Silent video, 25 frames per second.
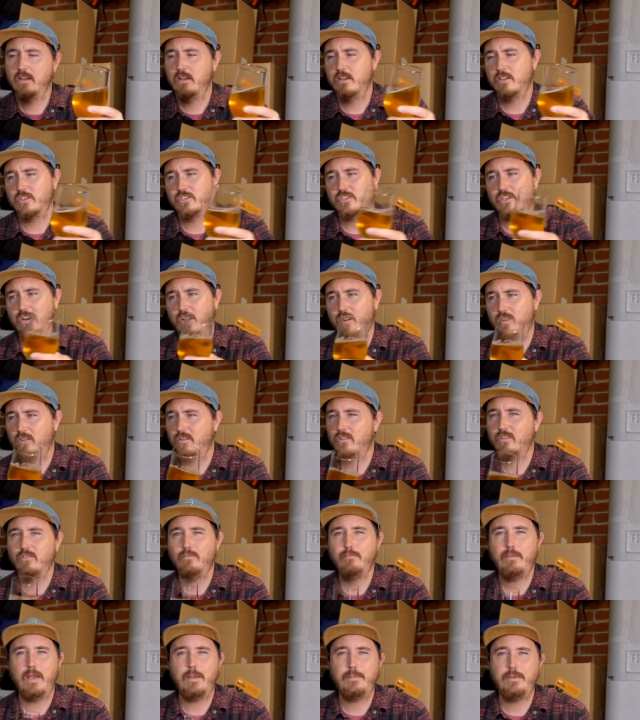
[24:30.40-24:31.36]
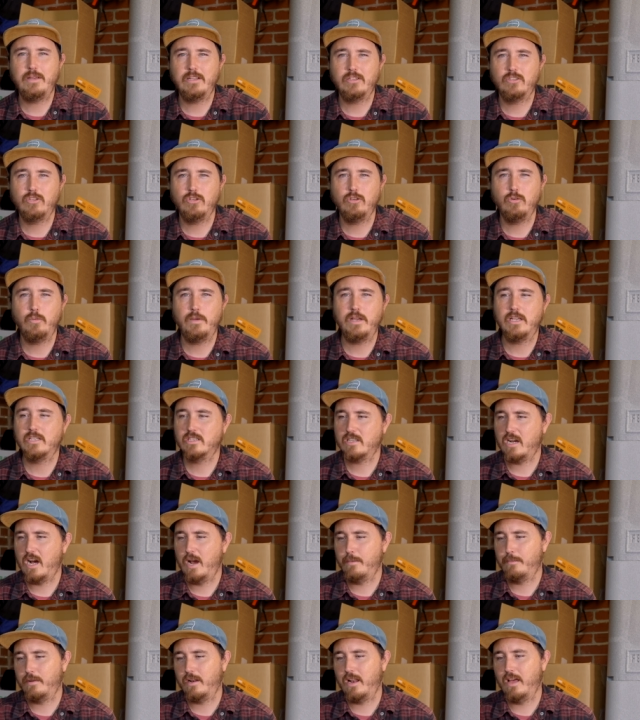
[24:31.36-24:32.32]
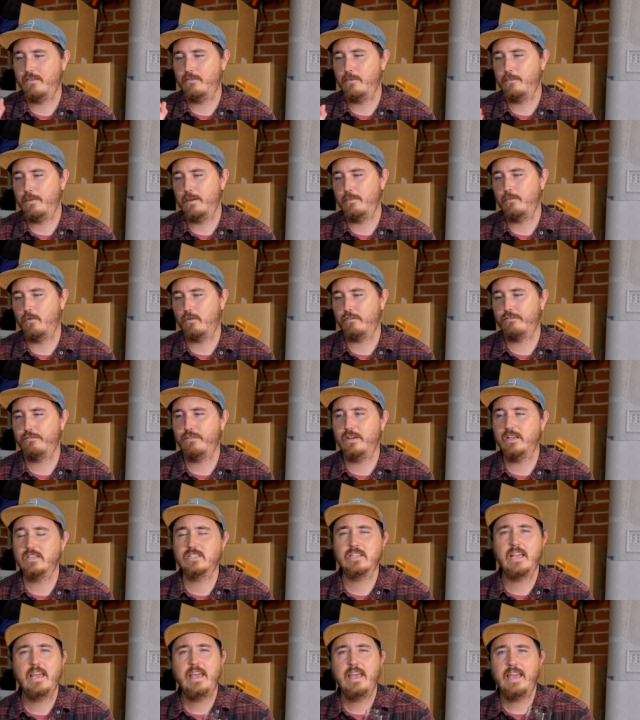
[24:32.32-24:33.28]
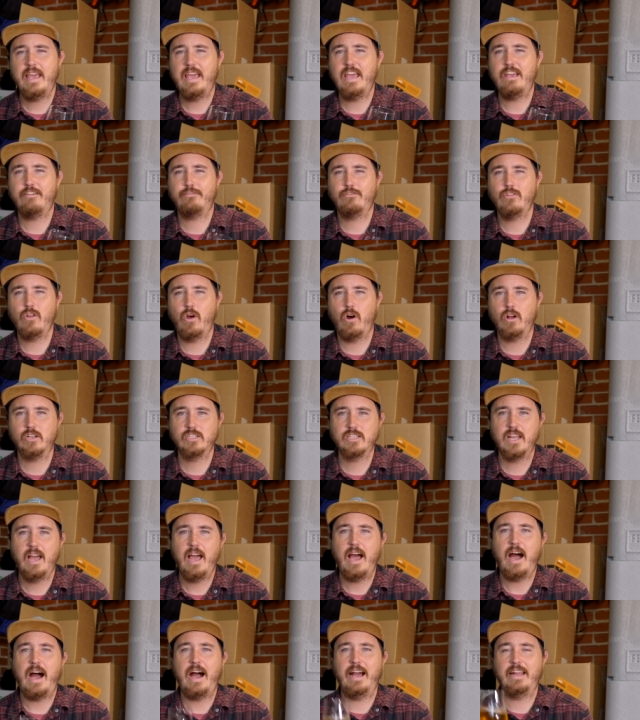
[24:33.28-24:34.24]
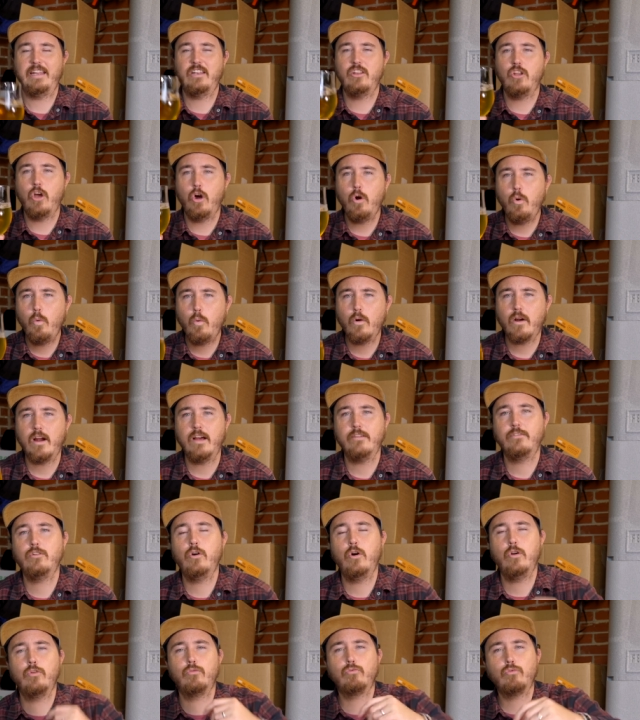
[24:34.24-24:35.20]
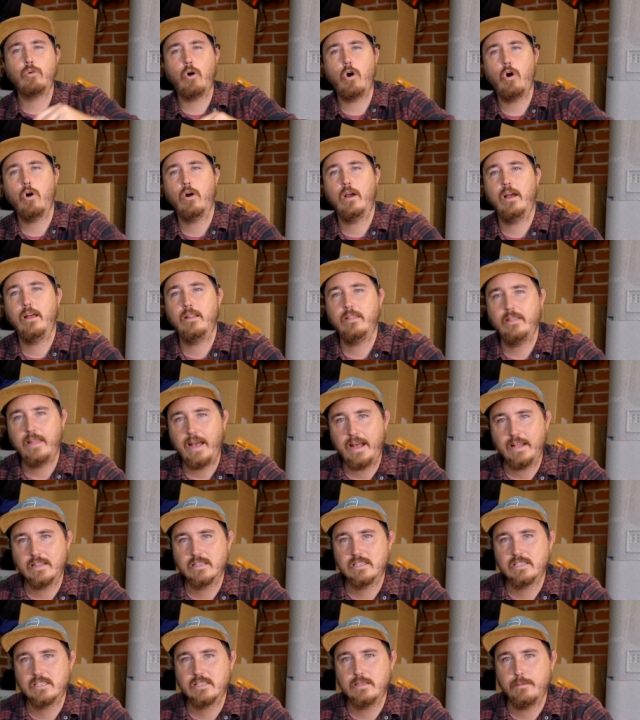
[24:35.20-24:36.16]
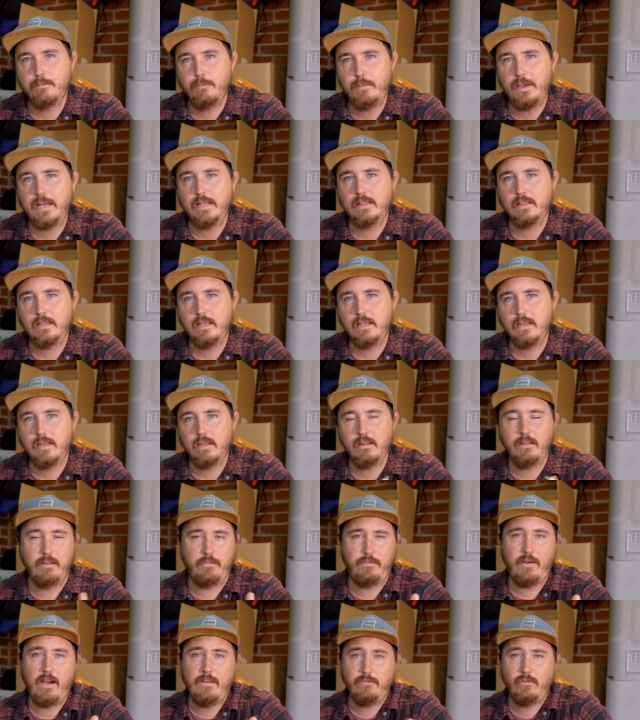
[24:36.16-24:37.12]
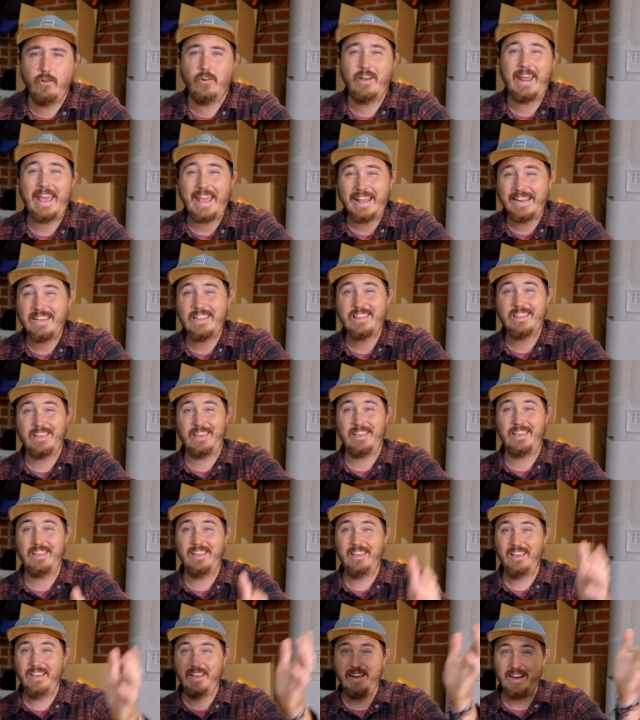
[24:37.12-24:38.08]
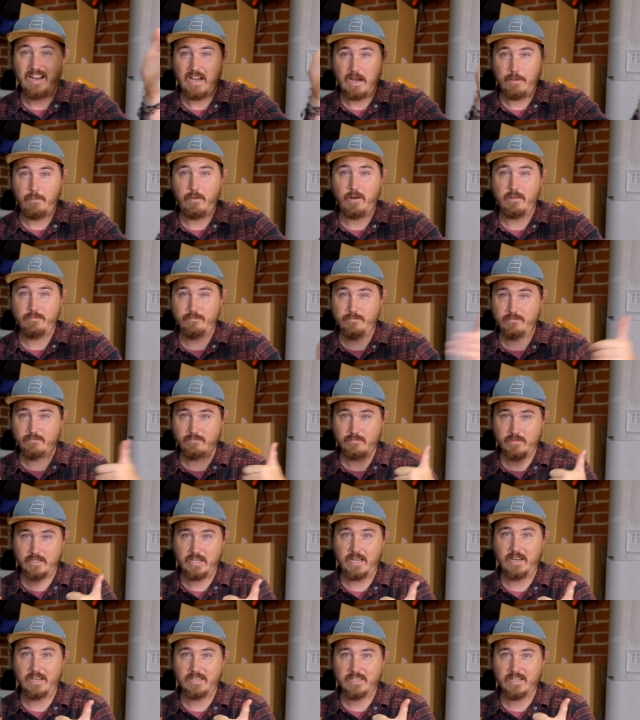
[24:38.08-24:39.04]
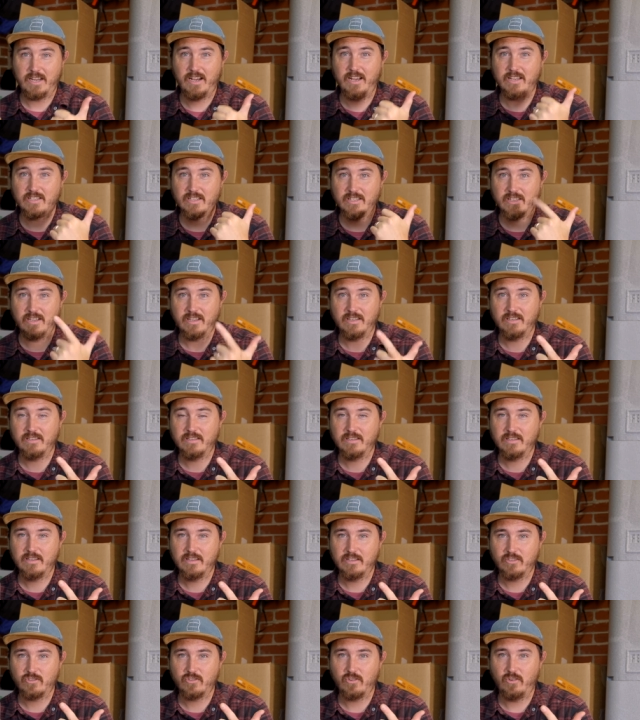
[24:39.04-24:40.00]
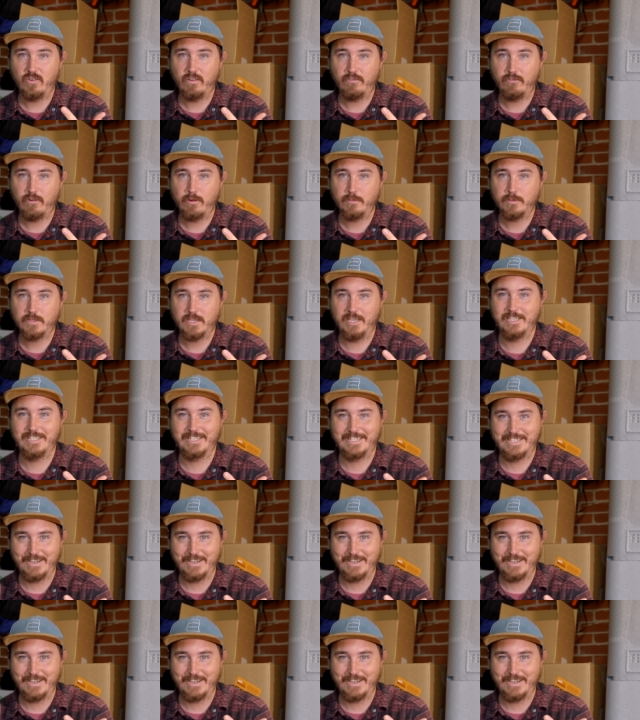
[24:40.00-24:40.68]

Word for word: so maybe in two weeks' time it'll have a bit more fizz. If not, I know where I've gone wrong, and that's the bit that if I've learned anything, apart from sanitize and control your fermentation